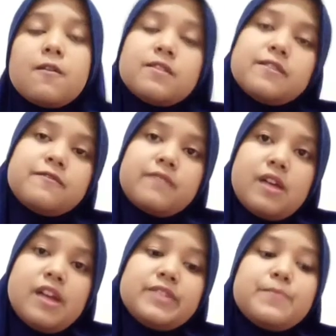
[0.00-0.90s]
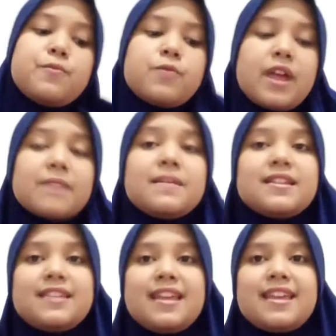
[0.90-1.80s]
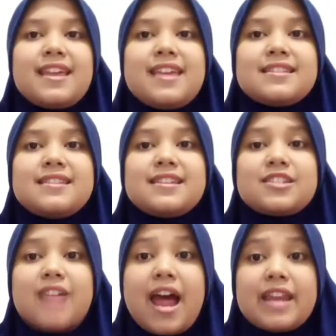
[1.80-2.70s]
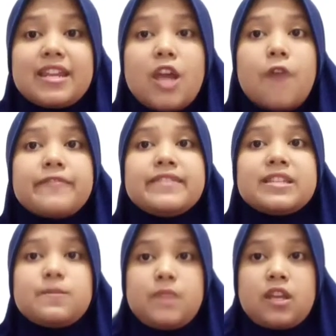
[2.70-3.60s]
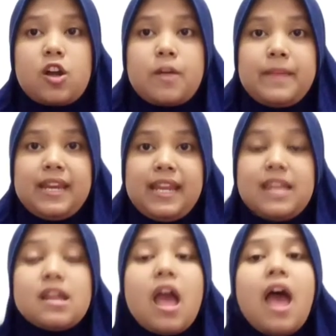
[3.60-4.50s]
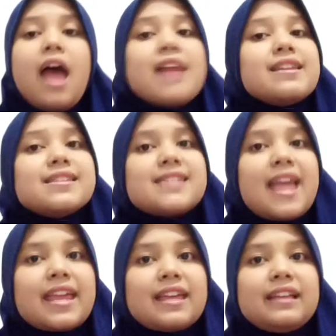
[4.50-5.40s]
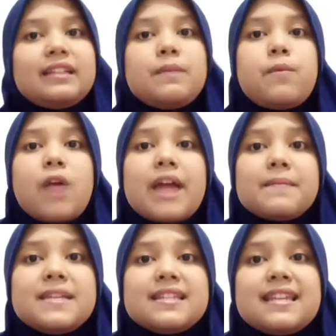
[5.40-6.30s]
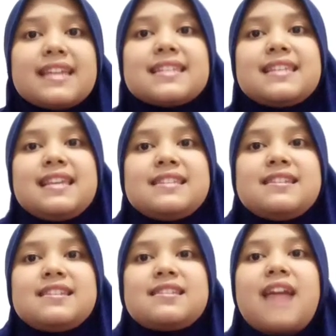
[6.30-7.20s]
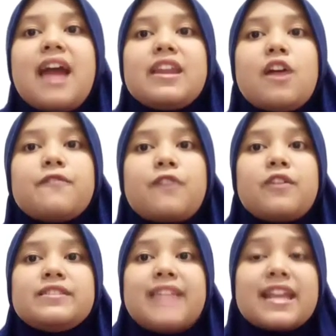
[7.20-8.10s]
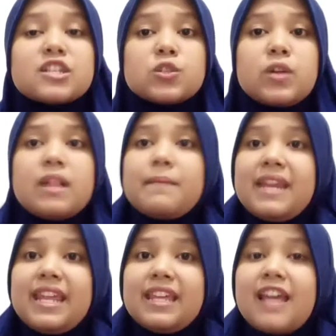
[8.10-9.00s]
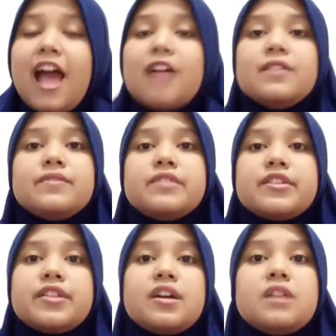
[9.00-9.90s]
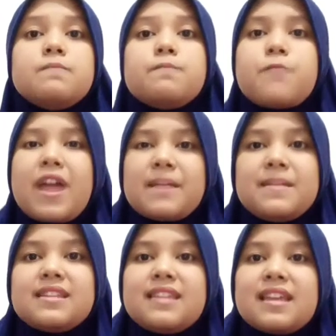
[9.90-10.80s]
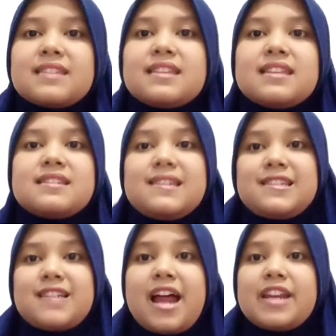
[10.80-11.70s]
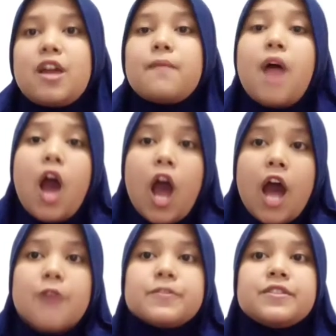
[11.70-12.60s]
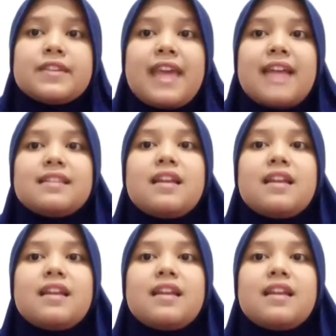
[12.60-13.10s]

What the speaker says: The first, pragmatic, is the study of the speaker meaning. The second, pragmatics is the study of contextual meaning. The third, pragmatics is the study of how to get